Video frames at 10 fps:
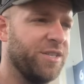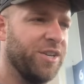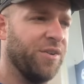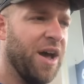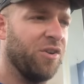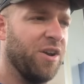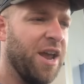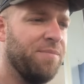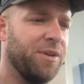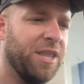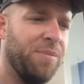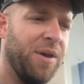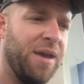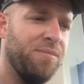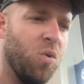It's still not great, but they
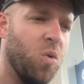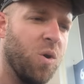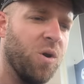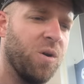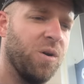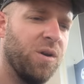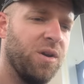pay more